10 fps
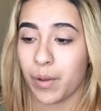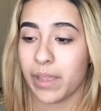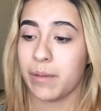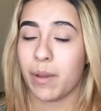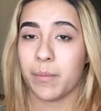
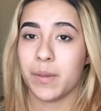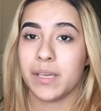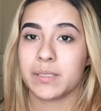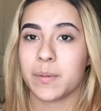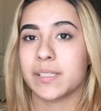but it might
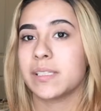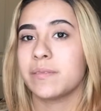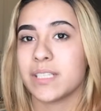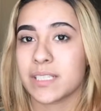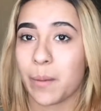be
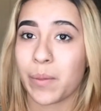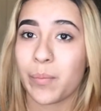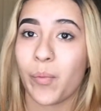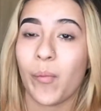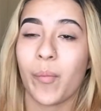expensive to some
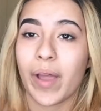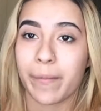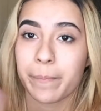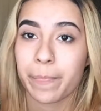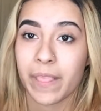people.
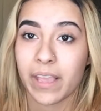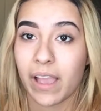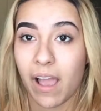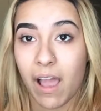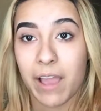But
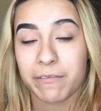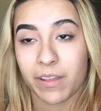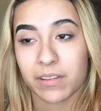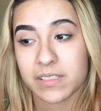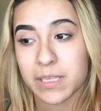I
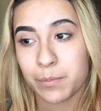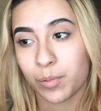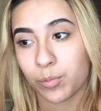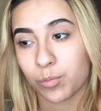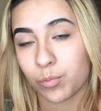fell
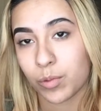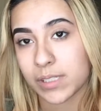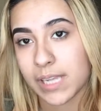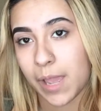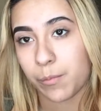asleep
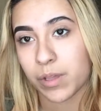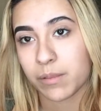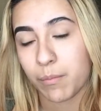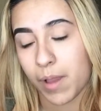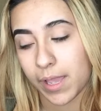one time
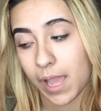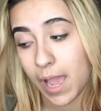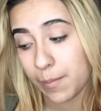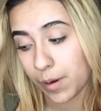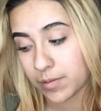with my
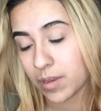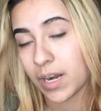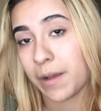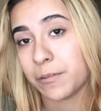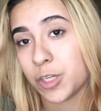eyebrows
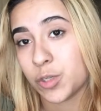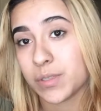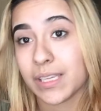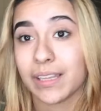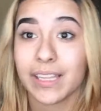on after
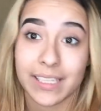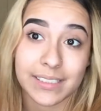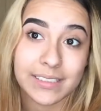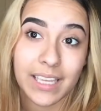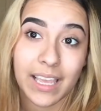using
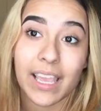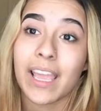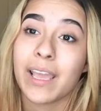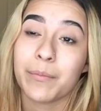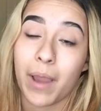this,
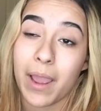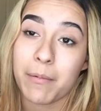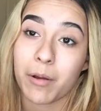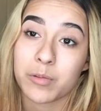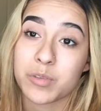and my
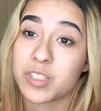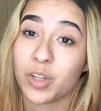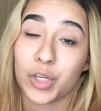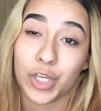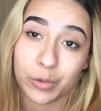eyebrows were
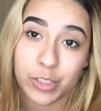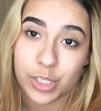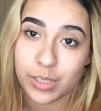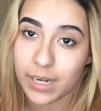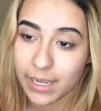still
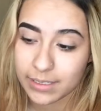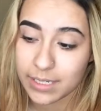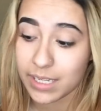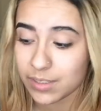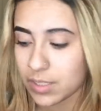Gucci the
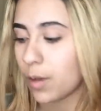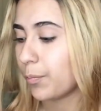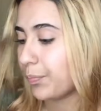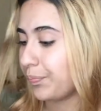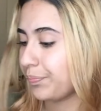next day.
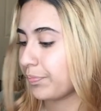So